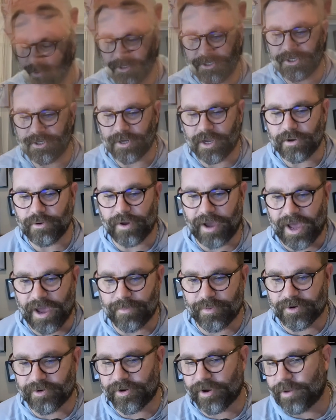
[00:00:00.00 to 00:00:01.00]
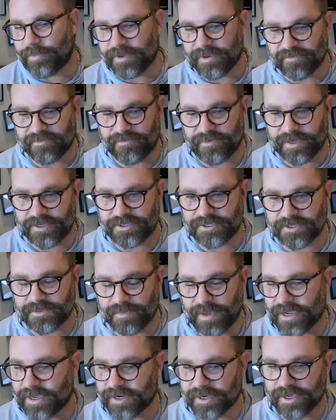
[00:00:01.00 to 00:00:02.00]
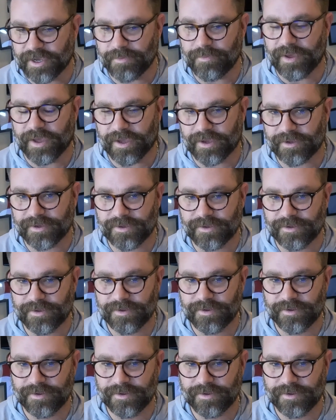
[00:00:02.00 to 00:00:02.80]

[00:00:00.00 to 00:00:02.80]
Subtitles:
Which Abercrombie and Fitch is making a comeback.